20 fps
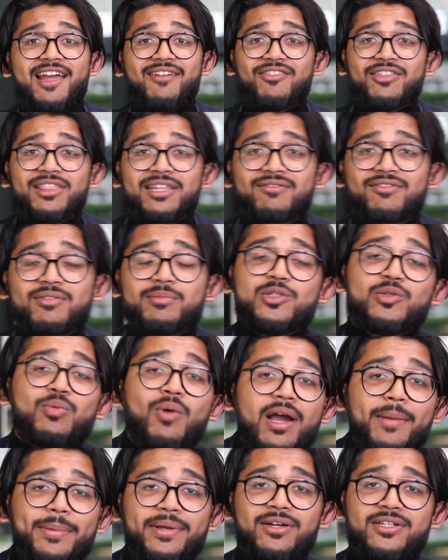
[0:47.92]
Everything from
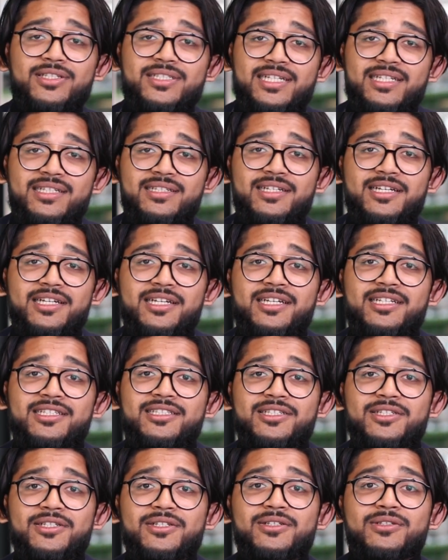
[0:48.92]
swiping on Tinder
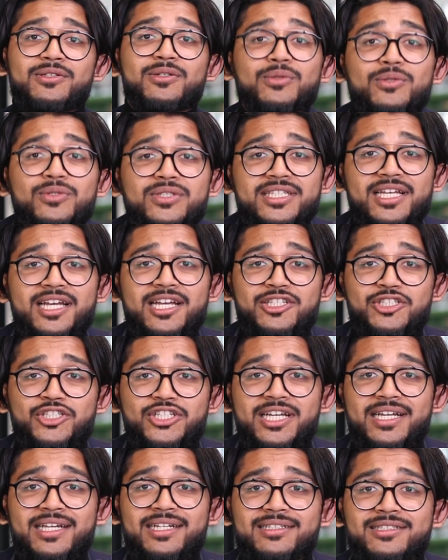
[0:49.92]
to Google
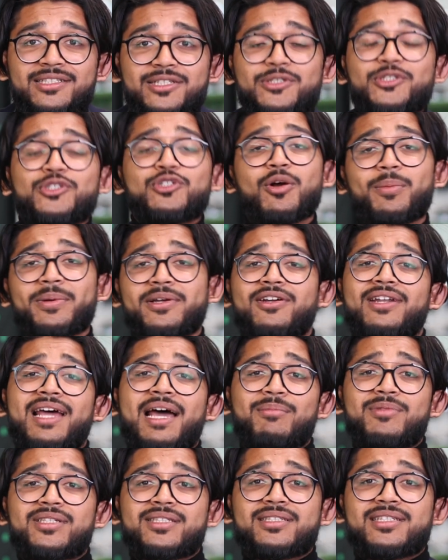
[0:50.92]
searching to shopping on
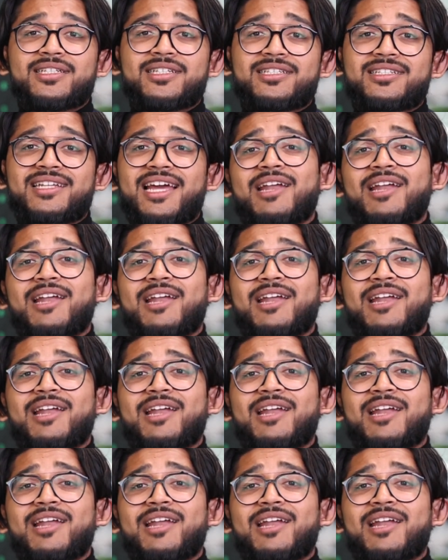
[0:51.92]
Amazon